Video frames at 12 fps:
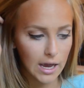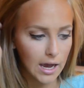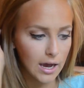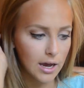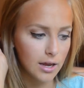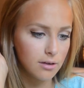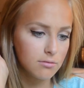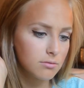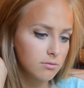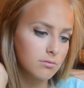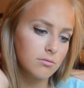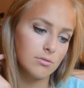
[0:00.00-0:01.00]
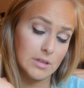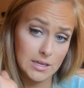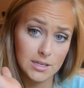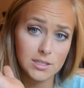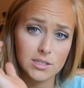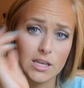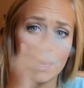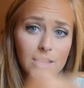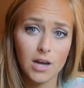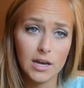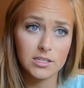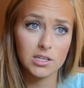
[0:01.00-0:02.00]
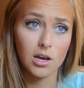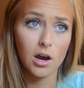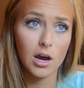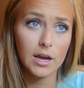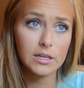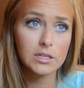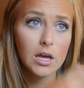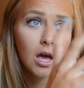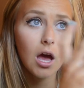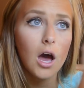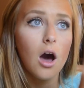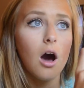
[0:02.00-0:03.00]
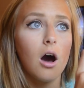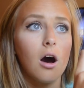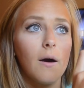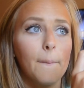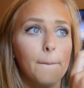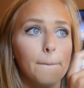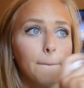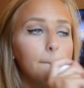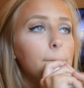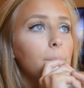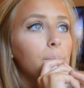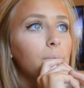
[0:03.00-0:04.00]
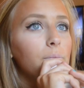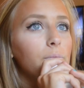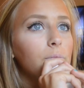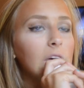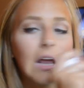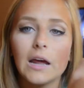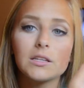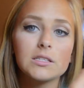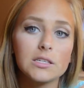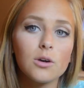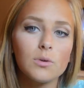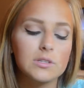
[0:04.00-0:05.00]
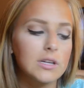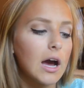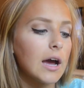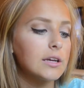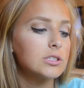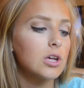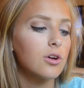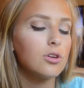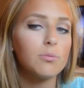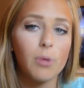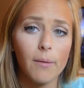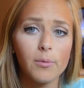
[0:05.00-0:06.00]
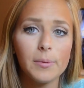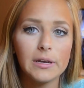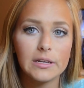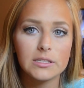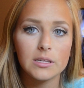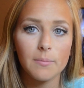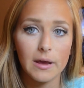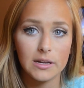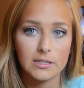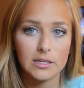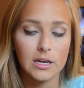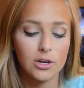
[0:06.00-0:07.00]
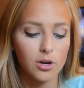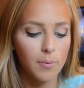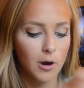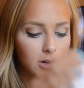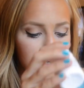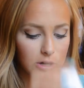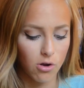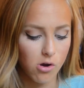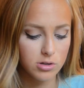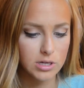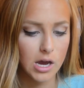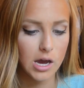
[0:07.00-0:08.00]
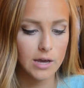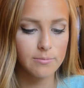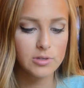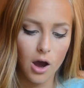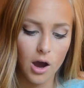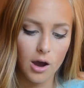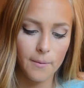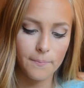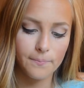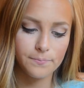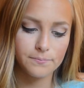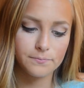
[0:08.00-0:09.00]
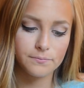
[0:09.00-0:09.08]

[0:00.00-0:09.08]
had this and Icy Hot. Um, and I still was dying, so you probably need some medicine in your purse at all times. Um,